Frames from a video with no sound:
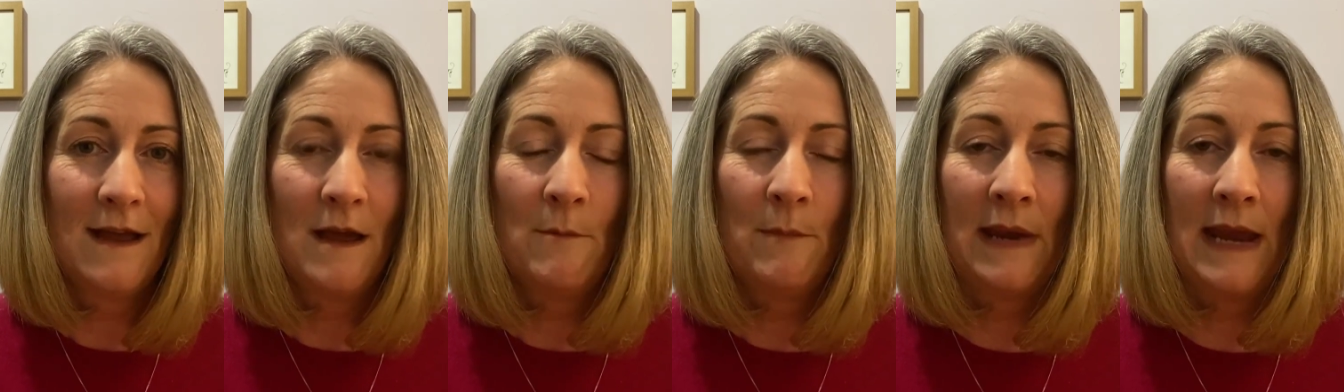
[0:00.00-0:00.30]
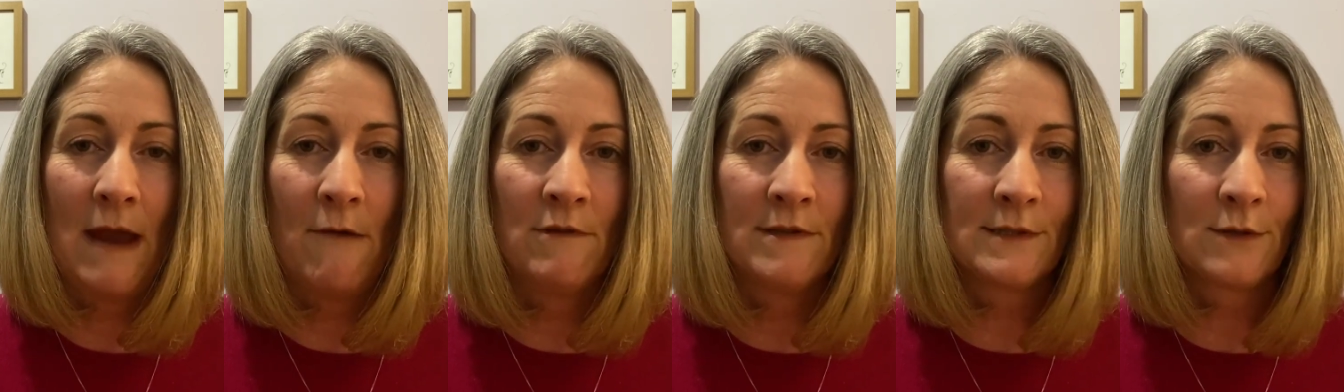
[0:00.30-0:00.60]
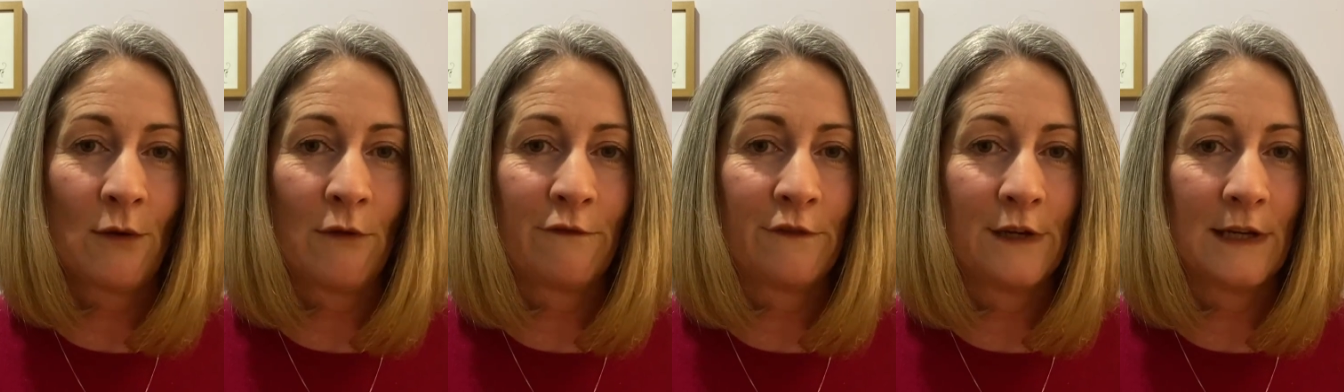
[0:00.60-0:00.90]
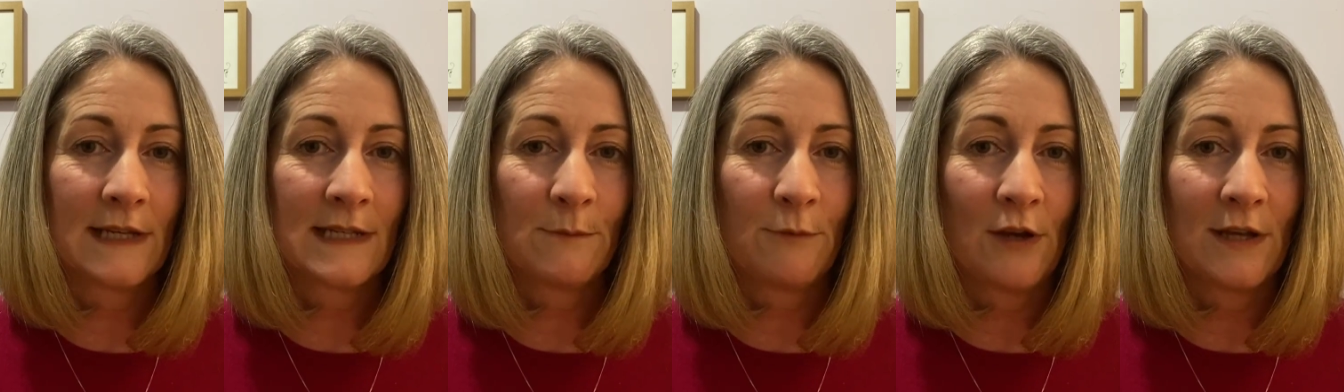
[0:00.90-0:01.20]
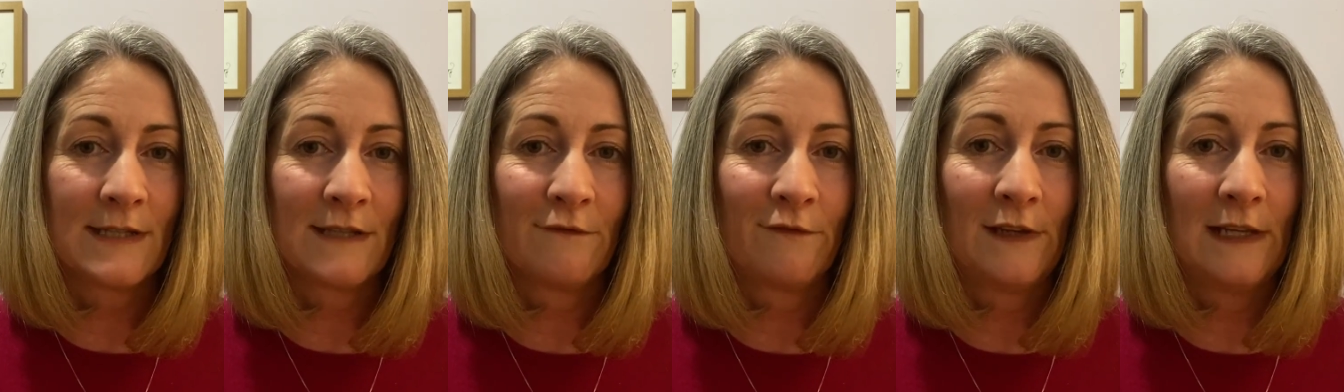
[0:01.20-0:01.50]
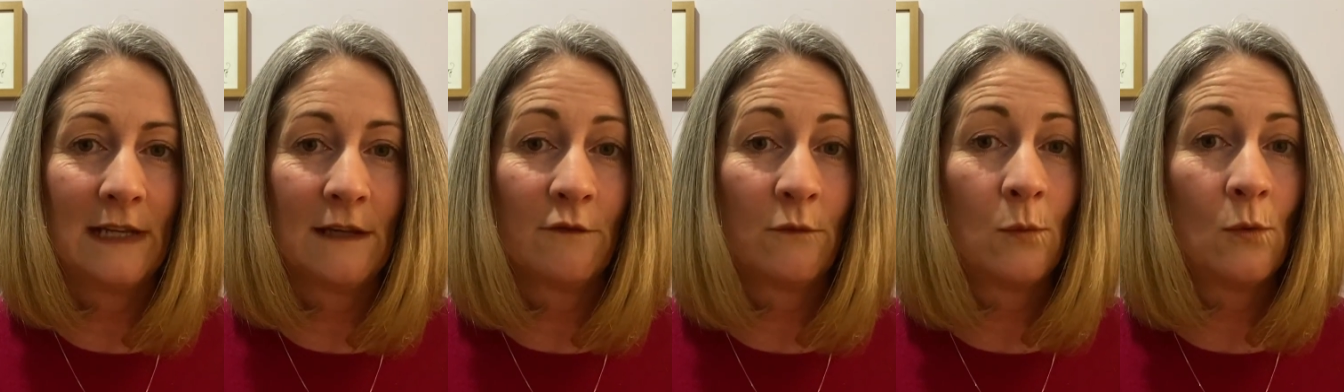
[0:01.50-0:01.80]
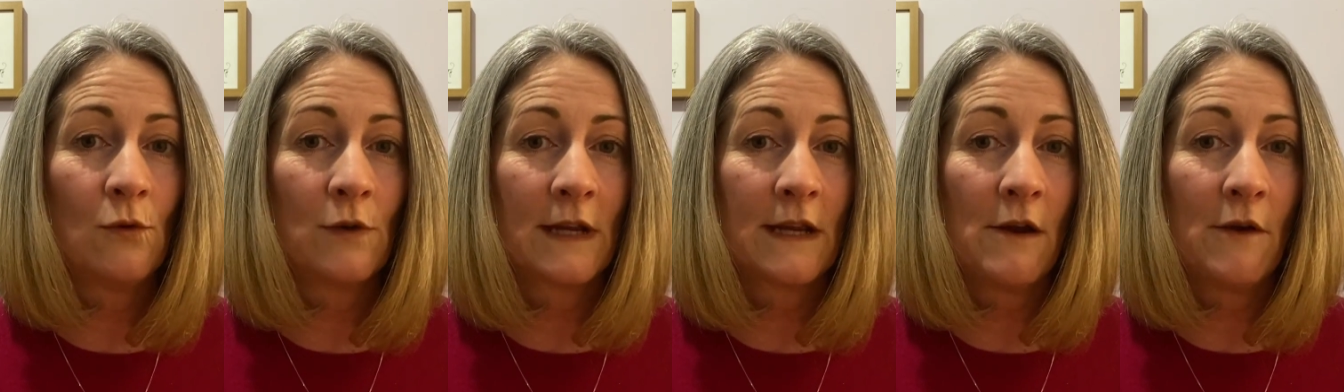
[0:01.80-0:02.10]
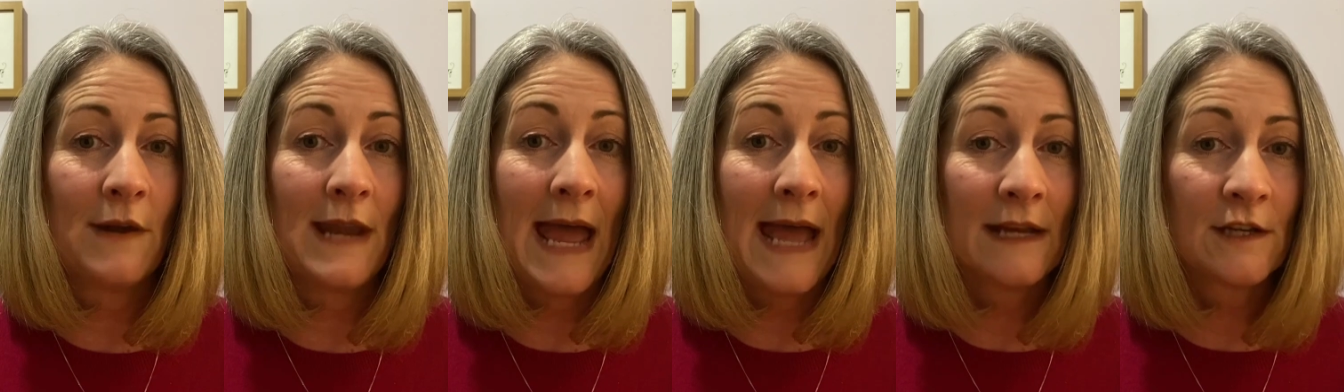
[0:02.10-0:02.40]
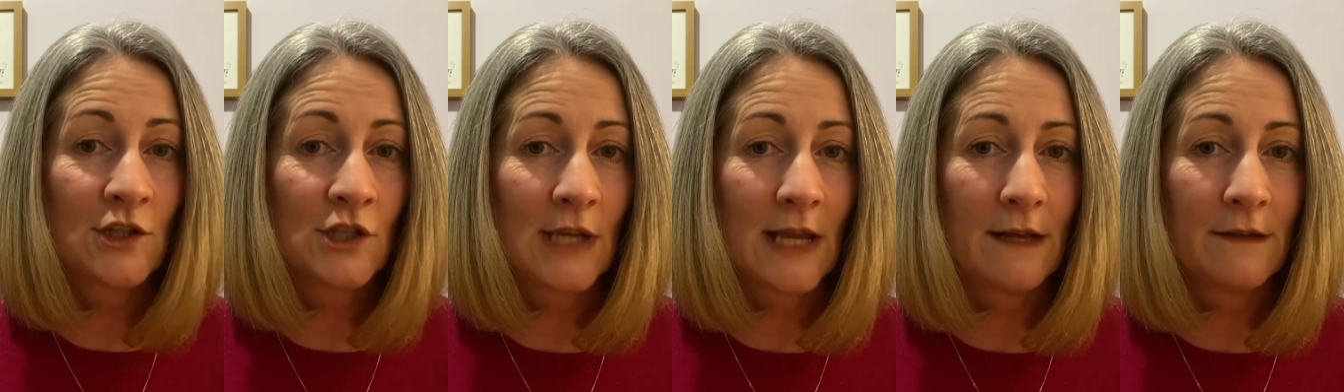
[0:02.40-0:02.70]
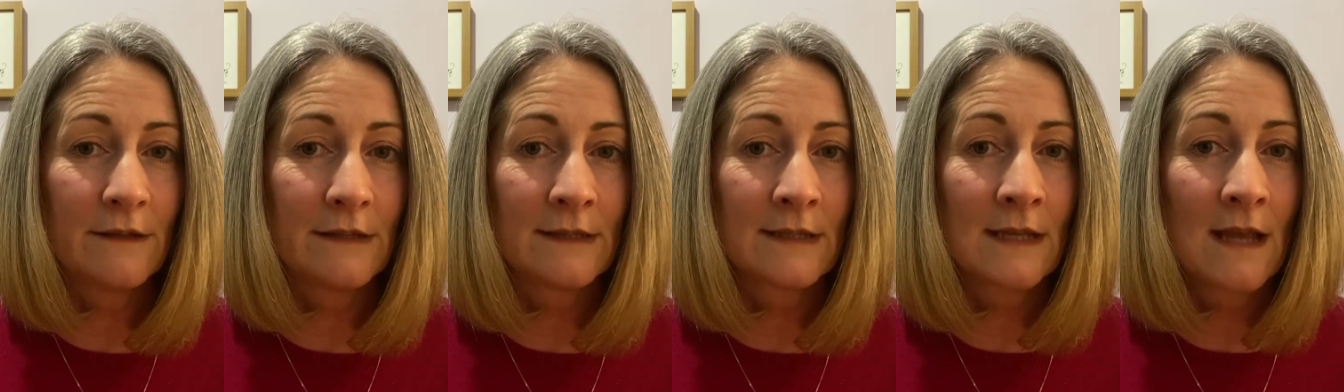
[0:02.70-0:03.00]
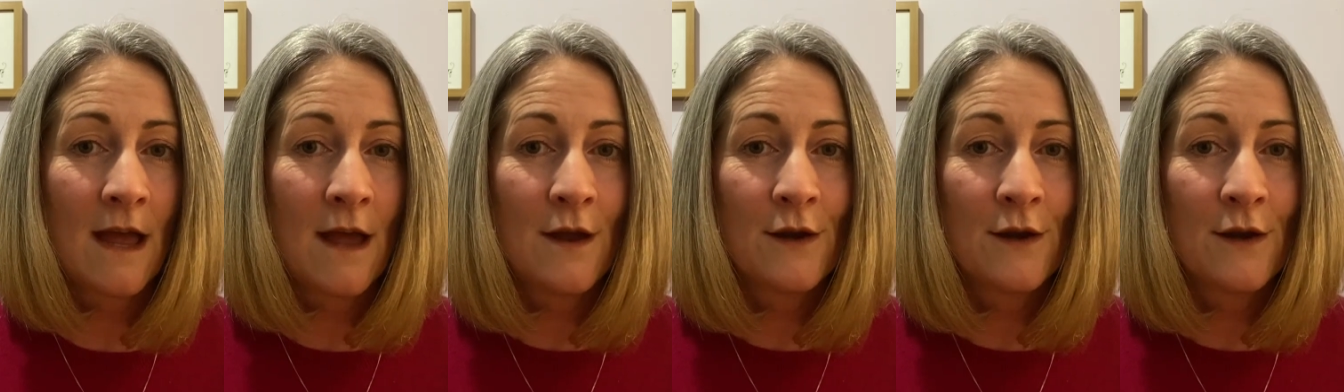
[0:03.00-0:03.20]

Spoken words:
Parents often express the feeling of walking on eggshells,